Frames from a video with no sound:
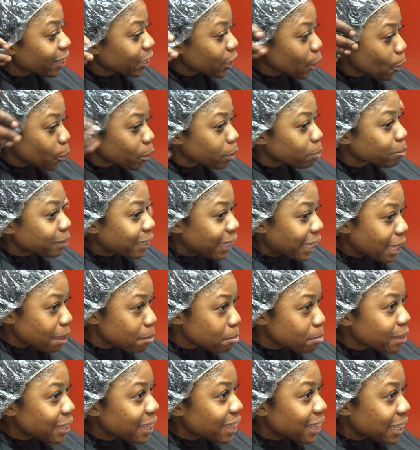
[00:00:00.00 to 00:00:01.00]
to go to plan
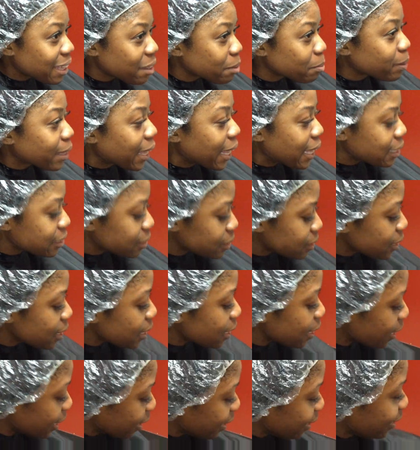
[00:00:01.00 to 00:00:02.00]
B and plan
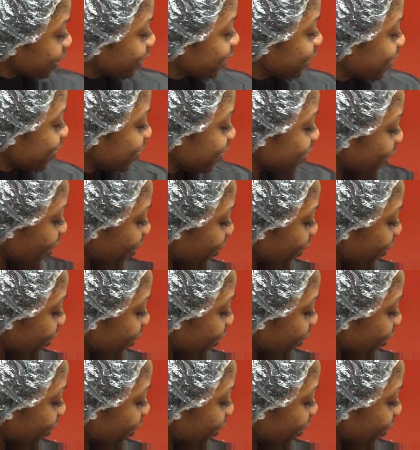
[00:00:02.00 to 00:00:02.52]
C, you